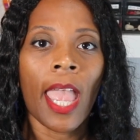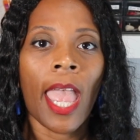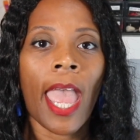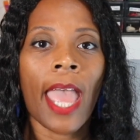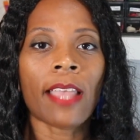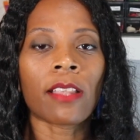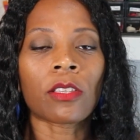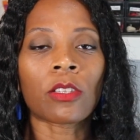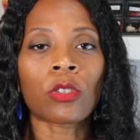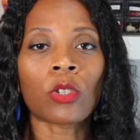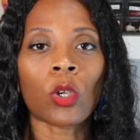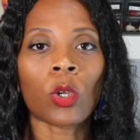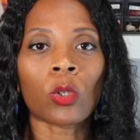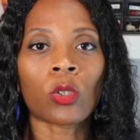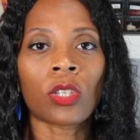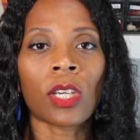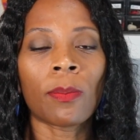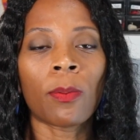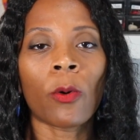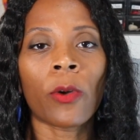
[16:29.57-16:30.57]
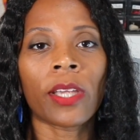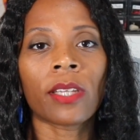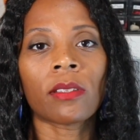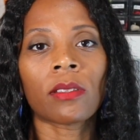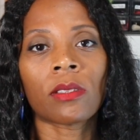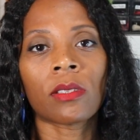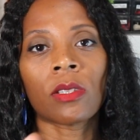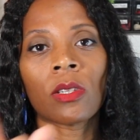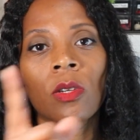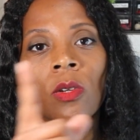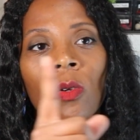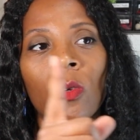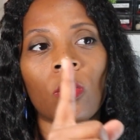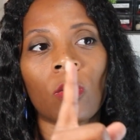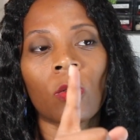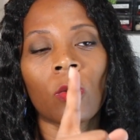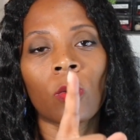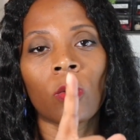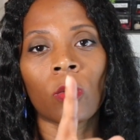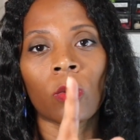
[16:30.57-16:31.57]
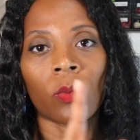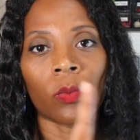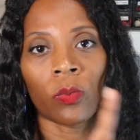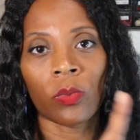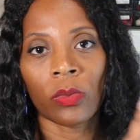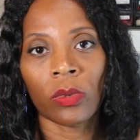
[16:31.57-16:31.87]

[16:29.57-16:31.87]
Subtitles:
And so she points to